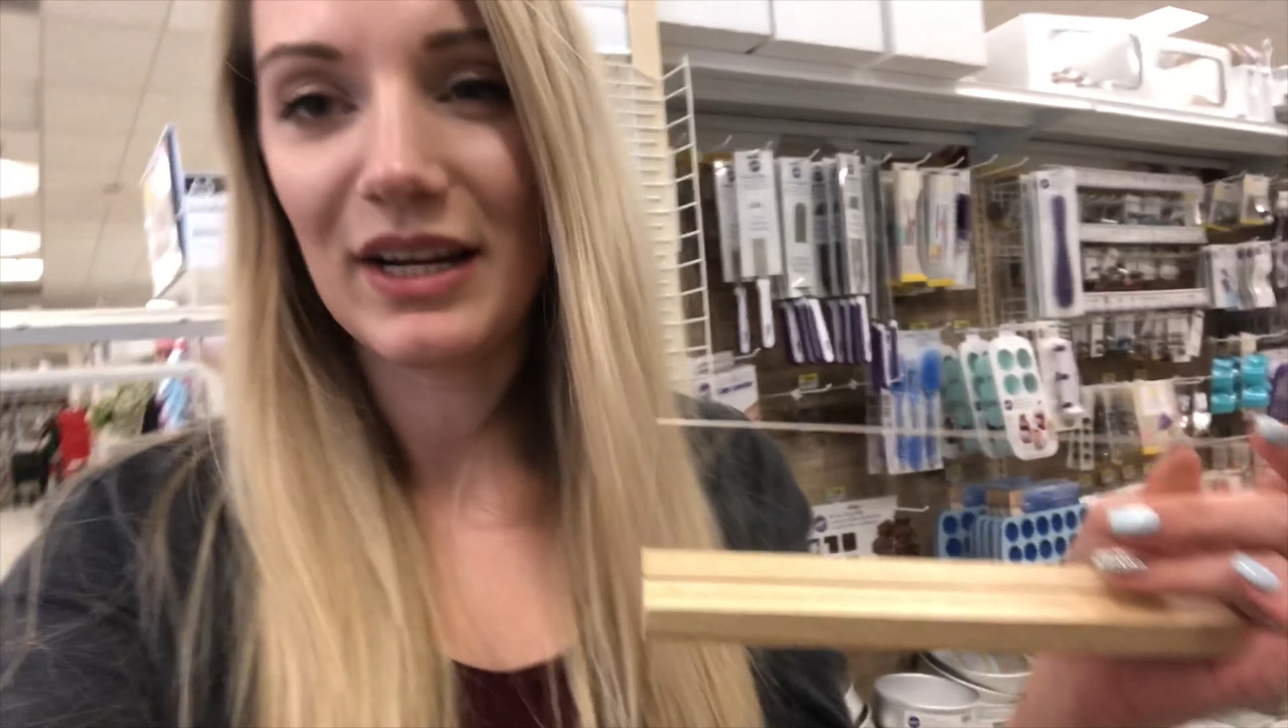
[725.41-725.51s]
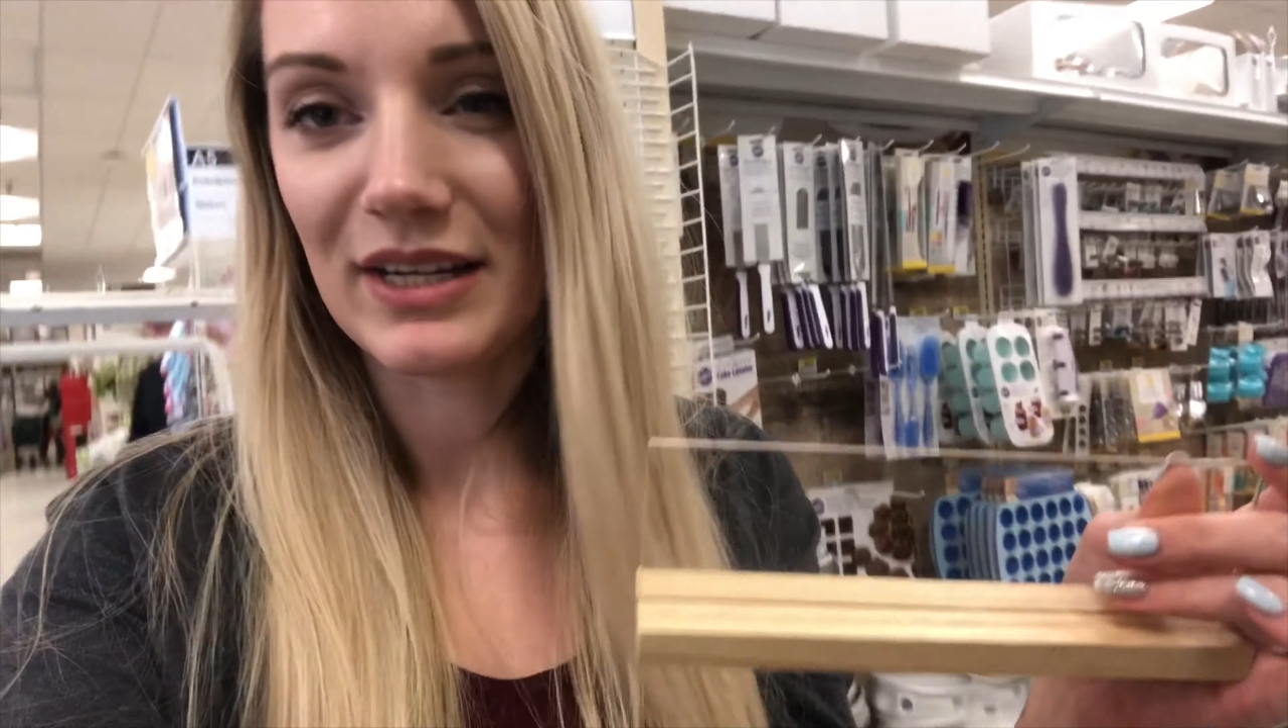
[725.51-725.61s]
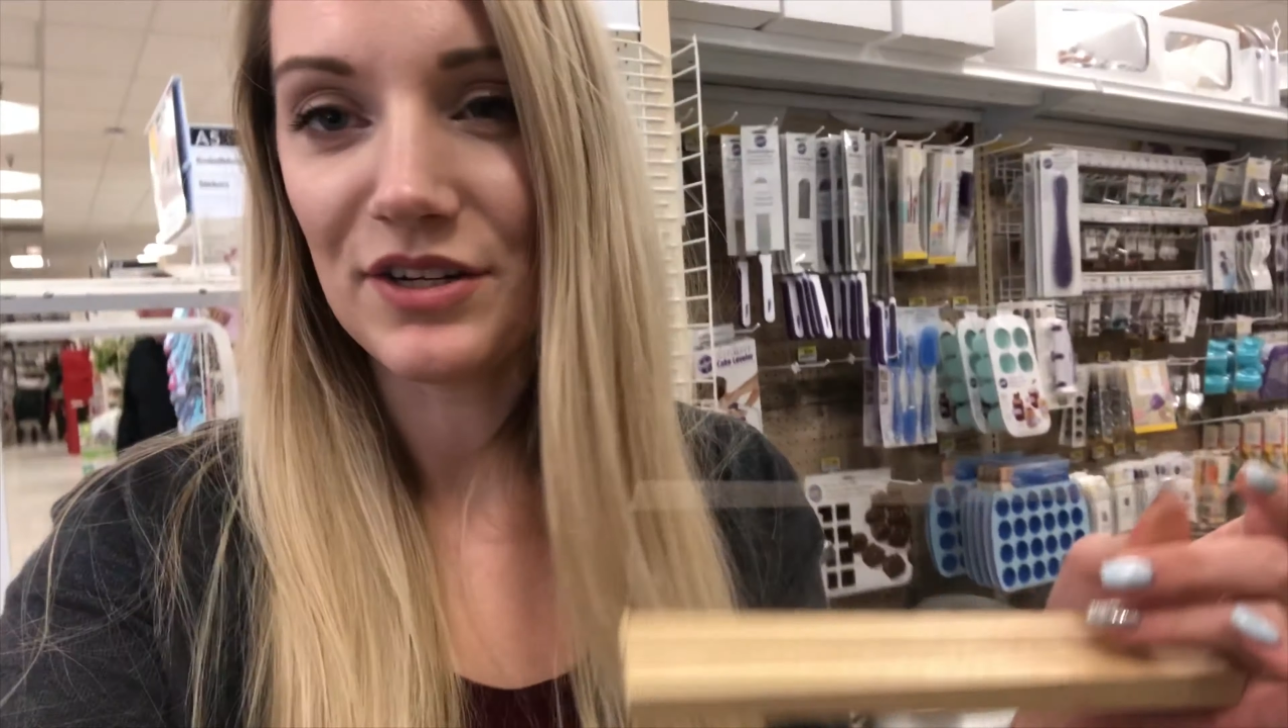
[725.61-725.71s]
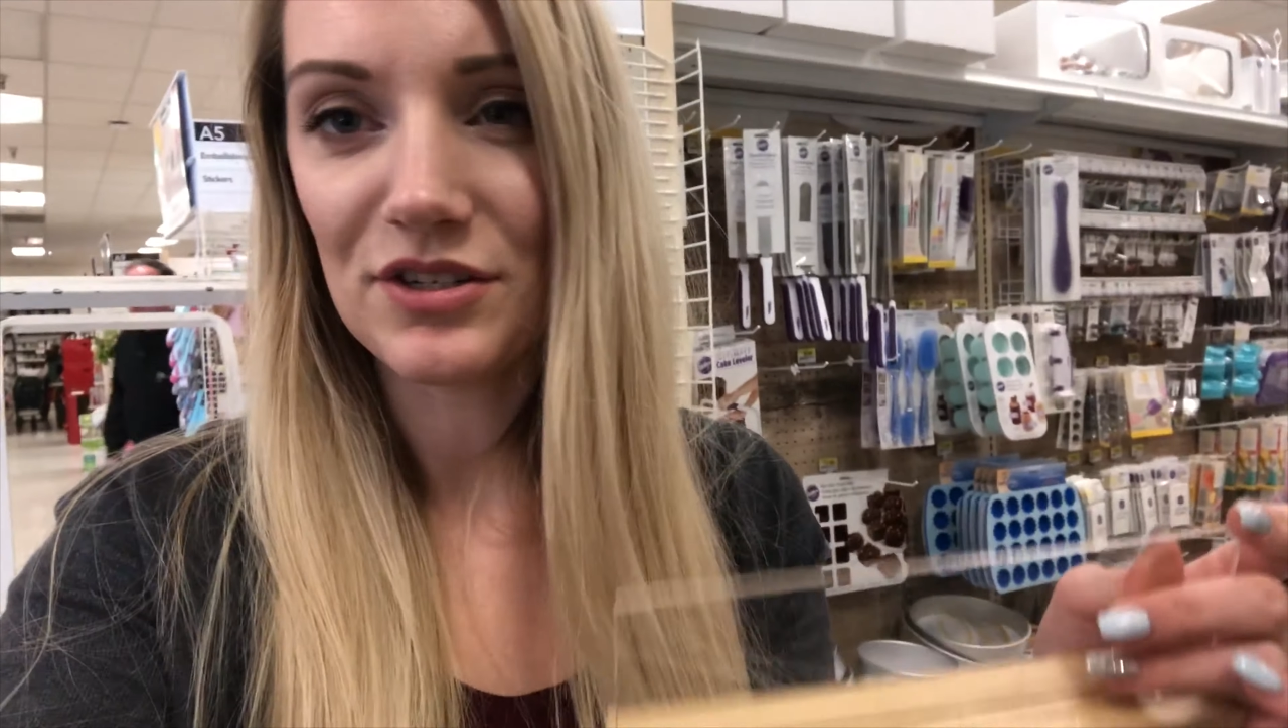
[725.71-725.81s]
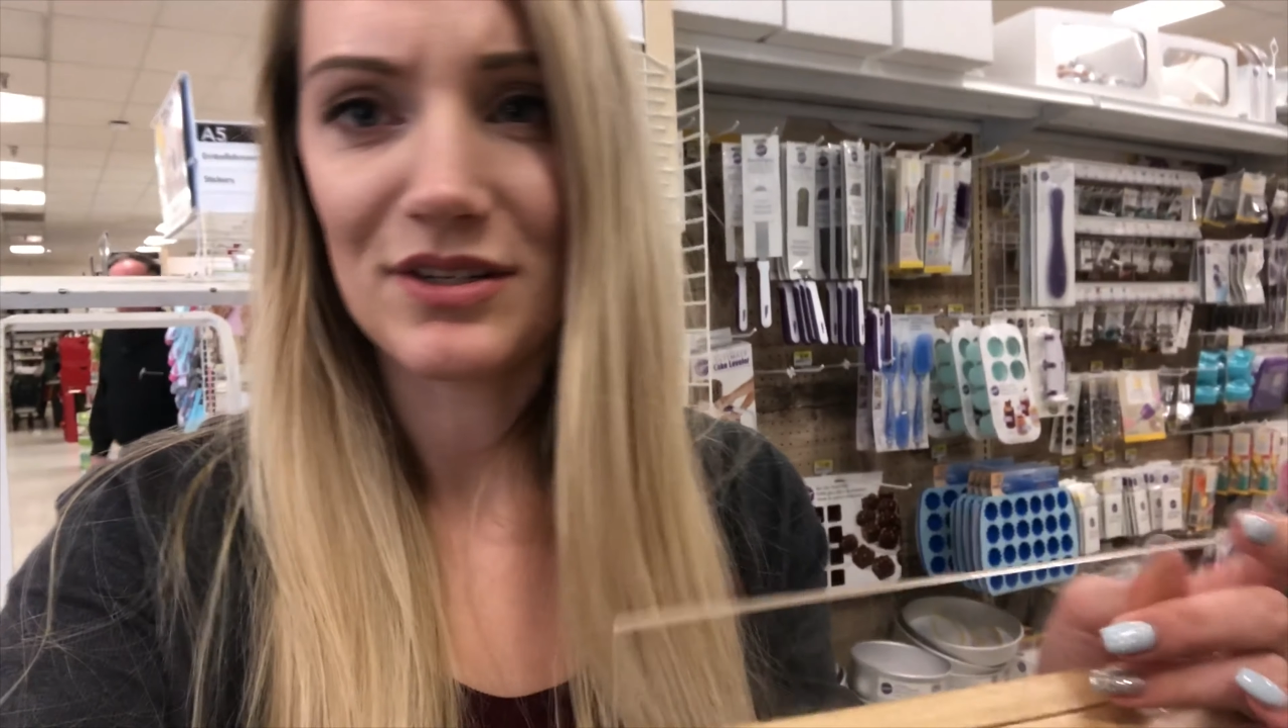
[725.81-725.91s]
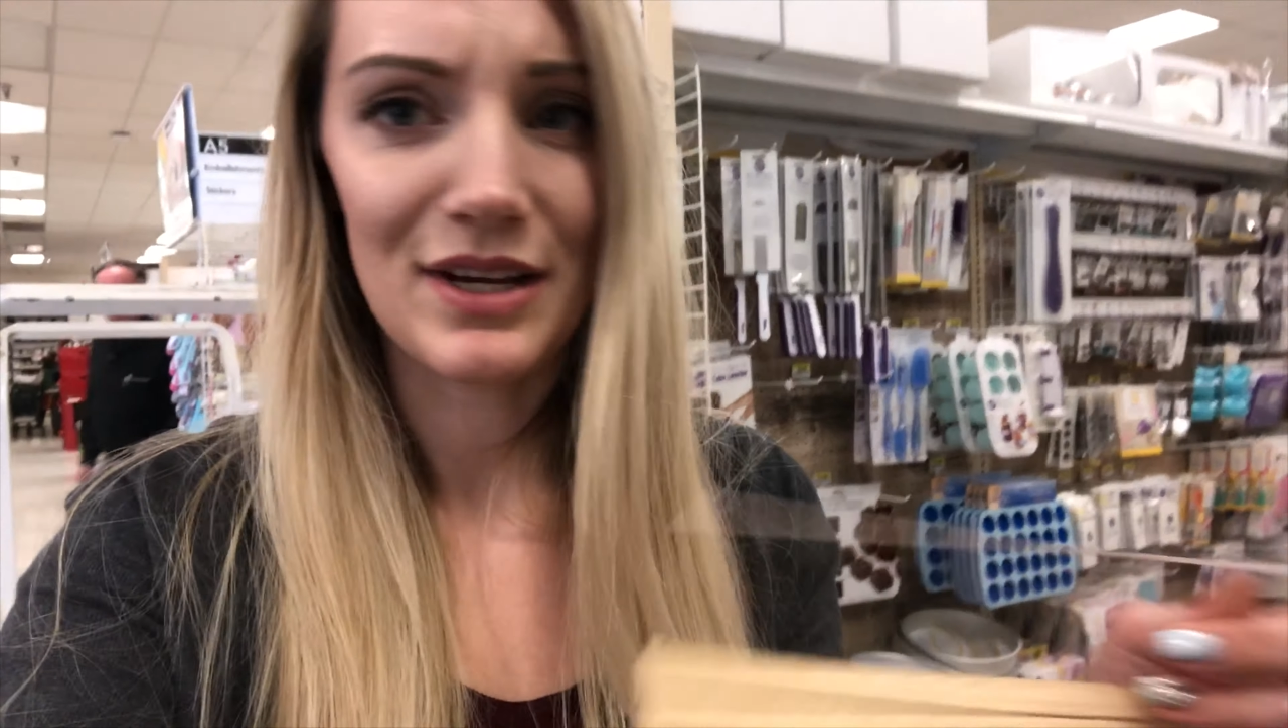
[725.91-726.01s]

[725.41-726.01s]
each.